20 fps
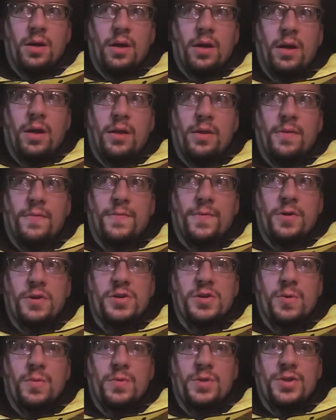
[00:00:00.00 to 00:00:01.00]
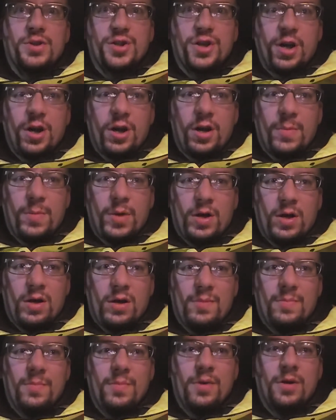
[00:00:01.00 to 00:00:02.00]
and the first one was Cherry
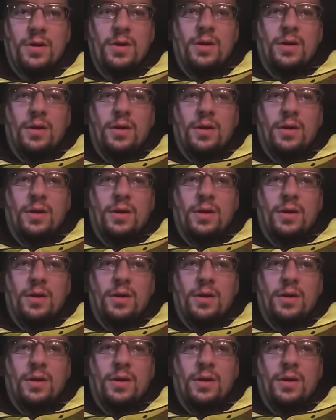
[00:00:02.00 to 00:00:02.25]
Bomb.